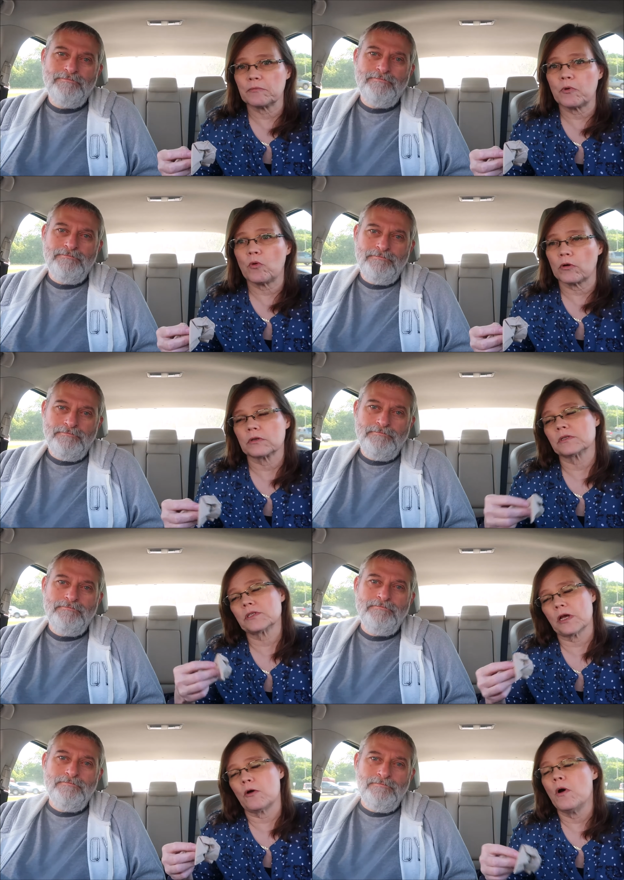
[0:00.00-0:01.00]
Speaker 1: important.
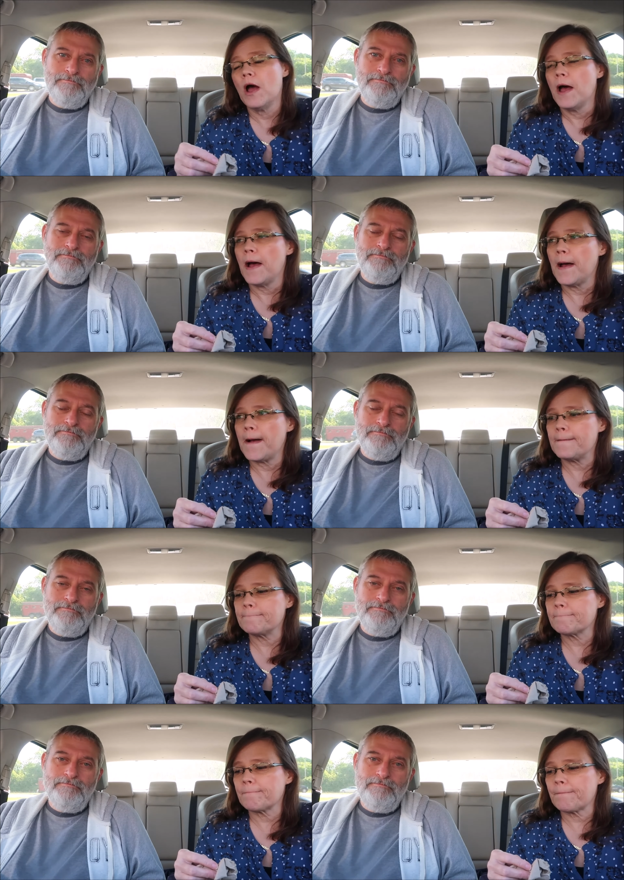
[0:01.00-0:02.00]
So,
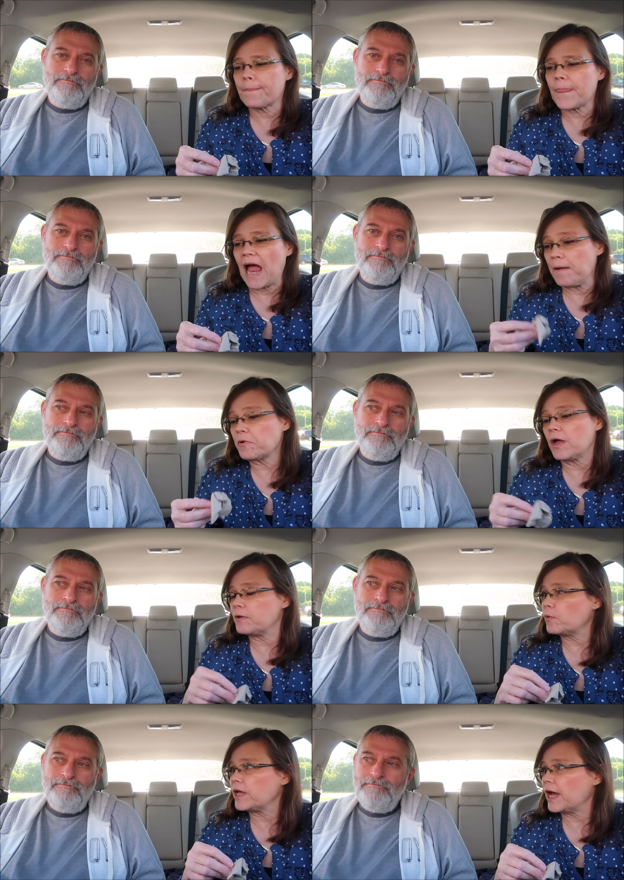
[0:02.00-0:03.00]
um, I'm
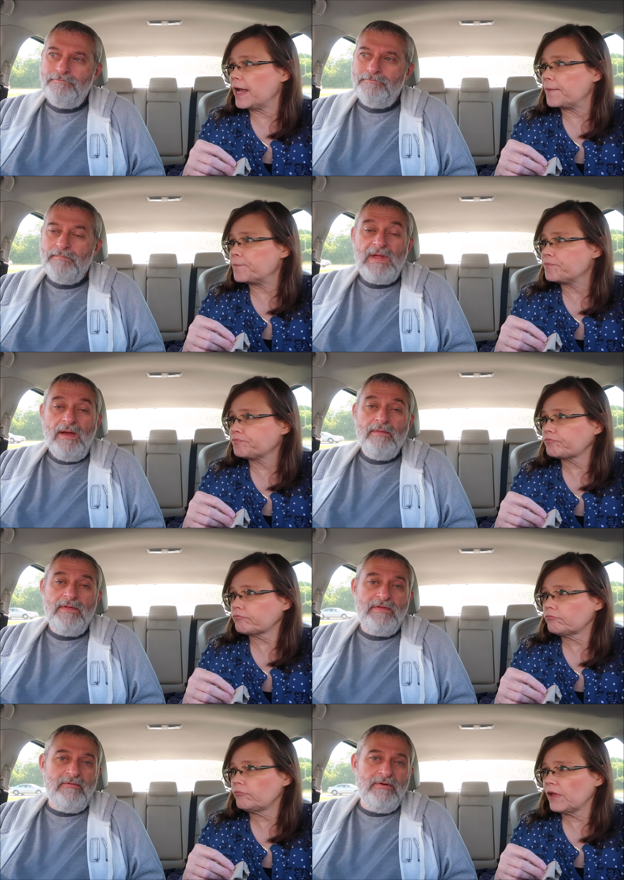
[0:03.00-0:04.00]
glad we came. Yeah, I
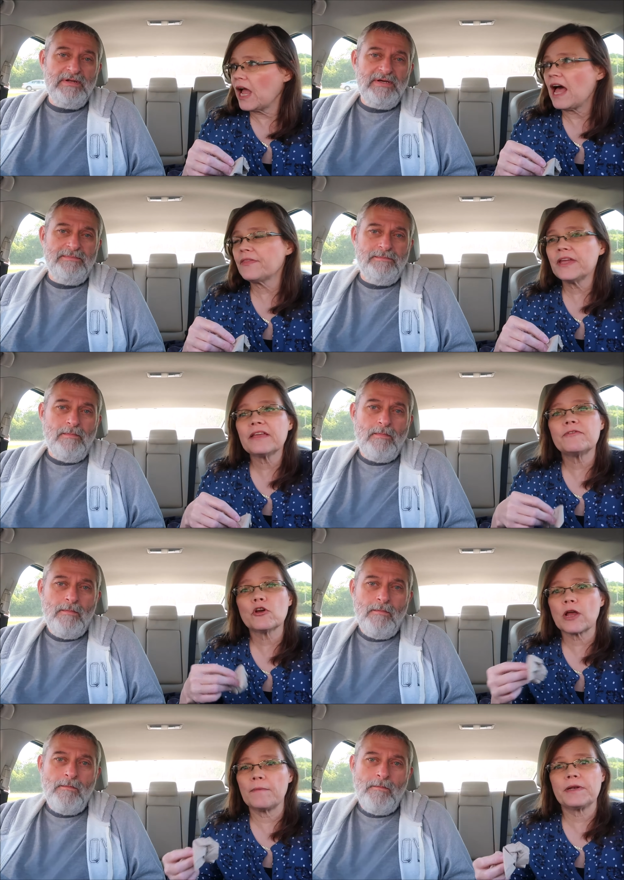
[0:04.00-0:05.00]
think
Speaker 2: they're really good. I think
Speaker 1: if
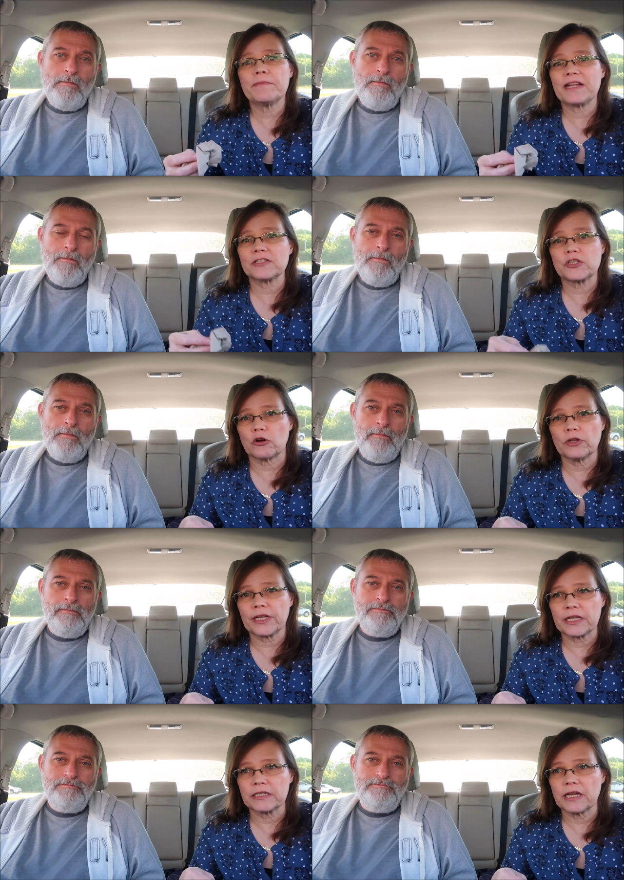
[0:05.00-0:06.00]
you're coming to Mount
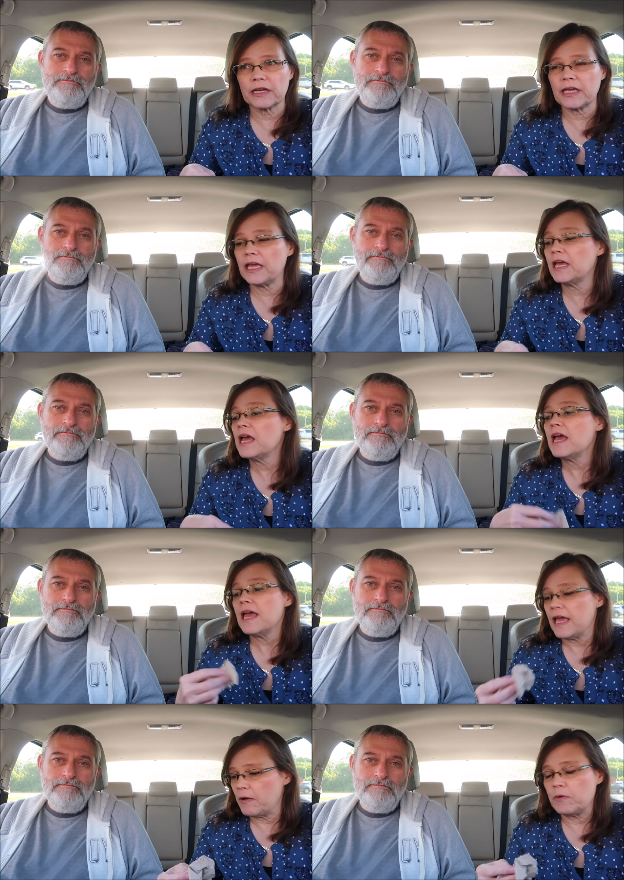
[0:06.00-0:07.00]
Sterling, Kentucky,
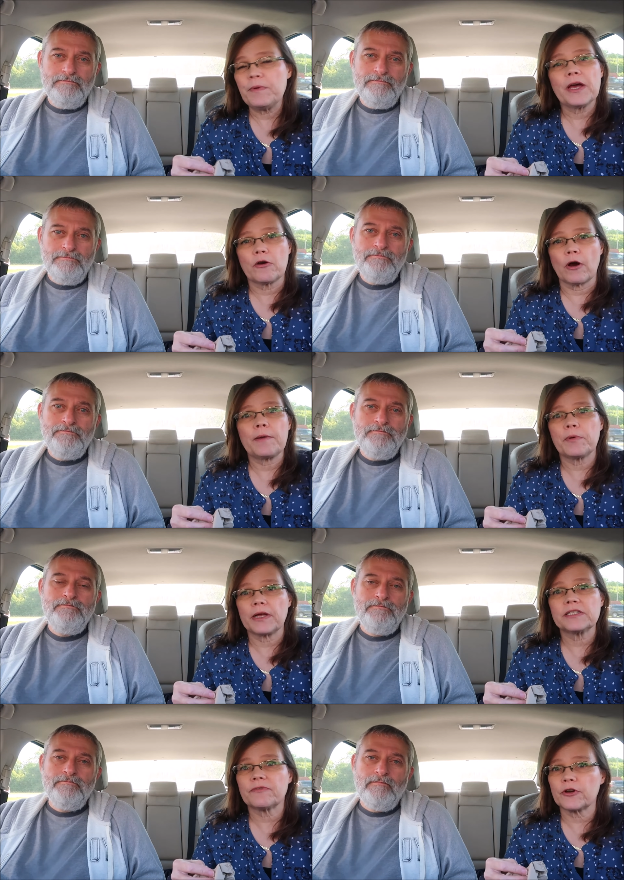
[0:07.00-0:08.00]
it would be a great
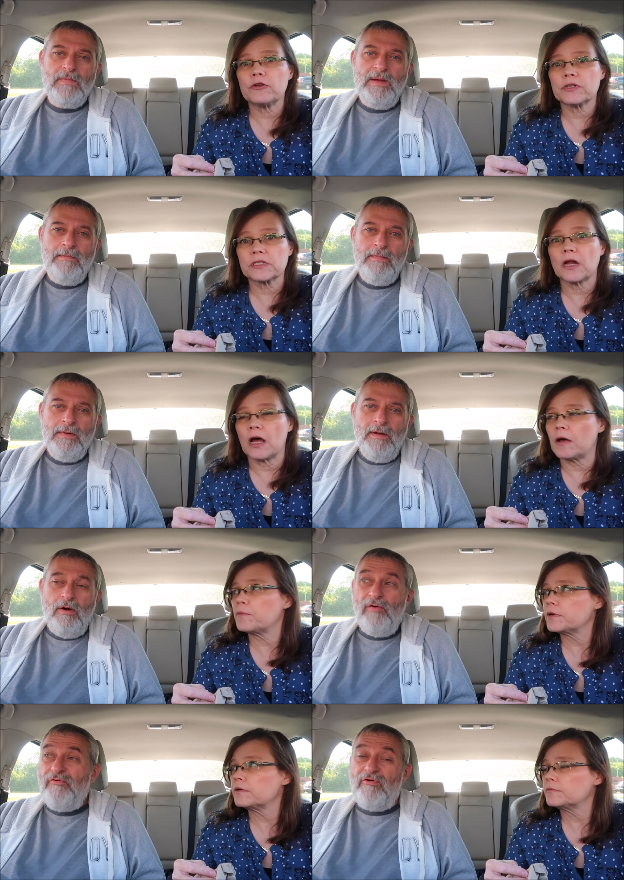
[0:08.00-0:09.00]
place for you yeah. to
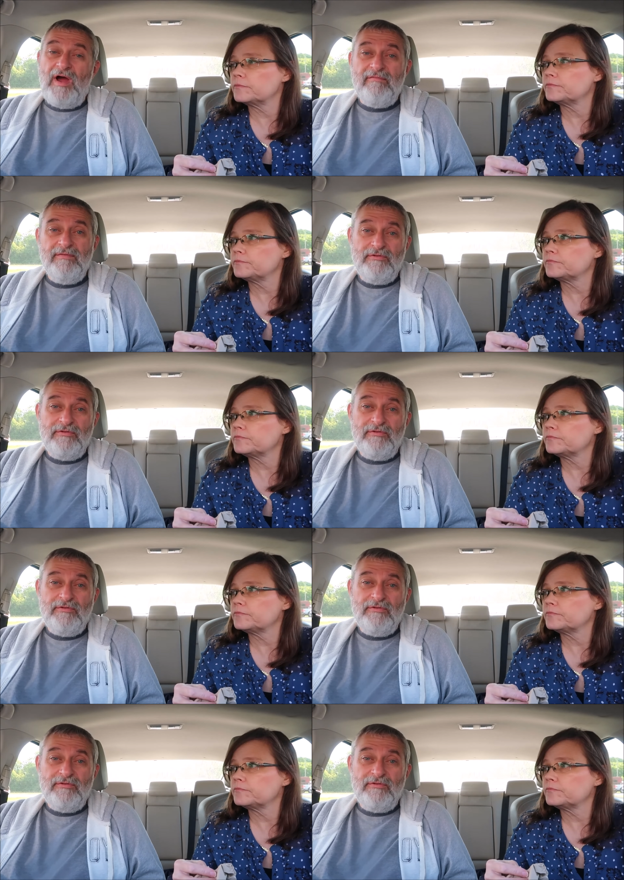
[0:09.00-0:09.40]
stop. Or
Speaker 2: if you're driving